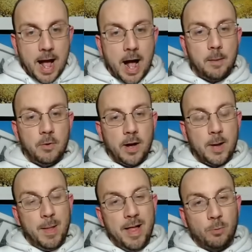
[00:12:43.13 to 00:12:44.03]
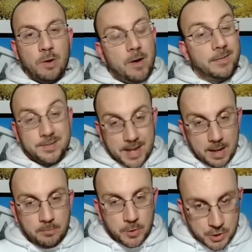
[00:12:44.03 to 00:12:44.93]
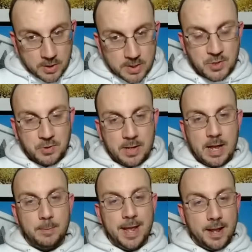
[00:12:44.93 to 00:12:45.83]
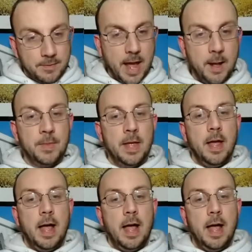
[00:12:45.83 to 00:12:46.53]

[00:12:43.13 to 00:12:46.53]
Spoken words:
Capella had a rough offensive game for sure, especially at the beginning of the game.